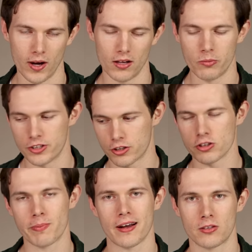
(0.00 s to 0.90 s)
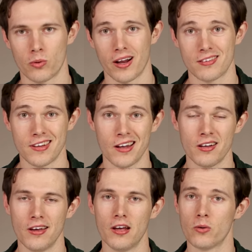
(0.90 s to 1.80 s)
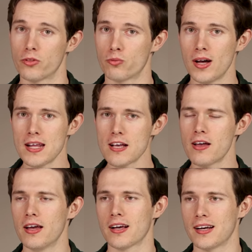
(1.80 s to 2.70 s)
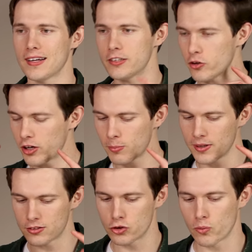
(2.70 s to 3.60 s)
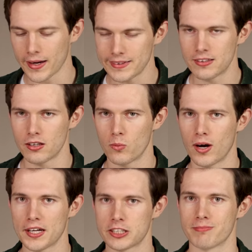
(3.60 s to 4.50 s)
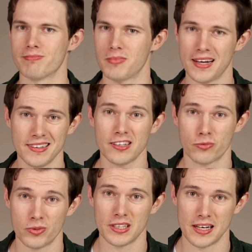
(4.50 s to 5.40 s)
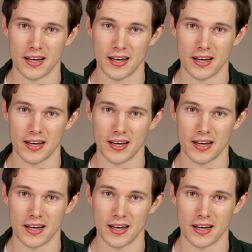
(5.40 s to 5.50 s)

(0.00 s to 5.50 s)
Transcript: well, which goes back to what I said with running. Connecting your earbuds directly to the watch, I think is really